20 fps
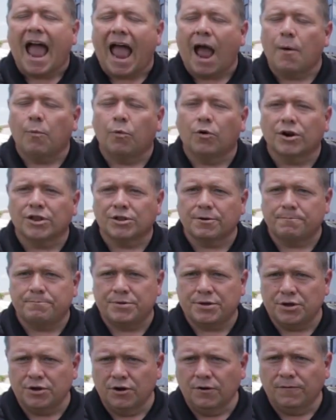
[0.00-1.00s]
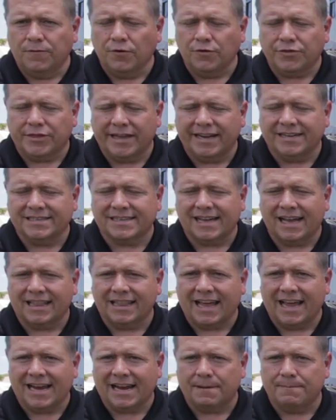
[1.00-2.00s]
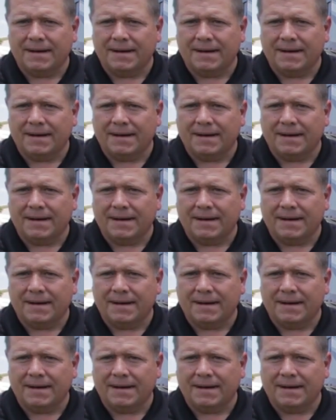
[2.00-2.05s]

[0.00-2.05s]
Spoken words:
And one of the beautiful things I like